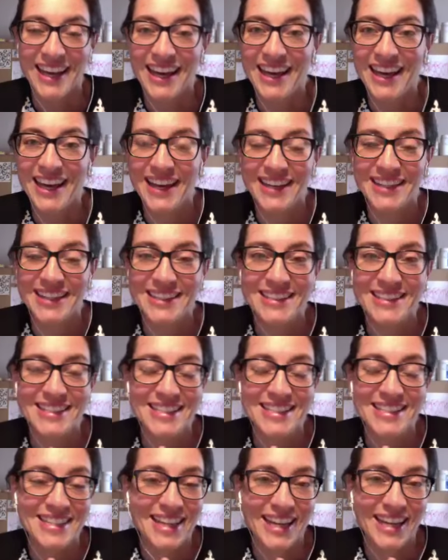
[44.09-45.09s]

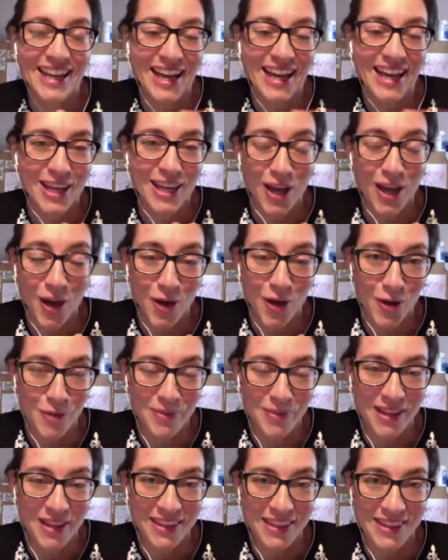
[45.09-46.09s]
And I
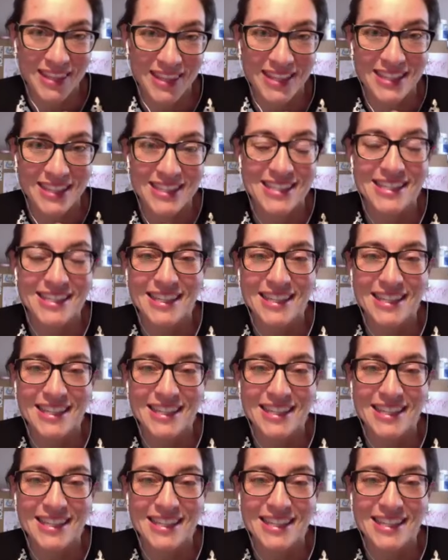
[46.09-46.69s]
hope that this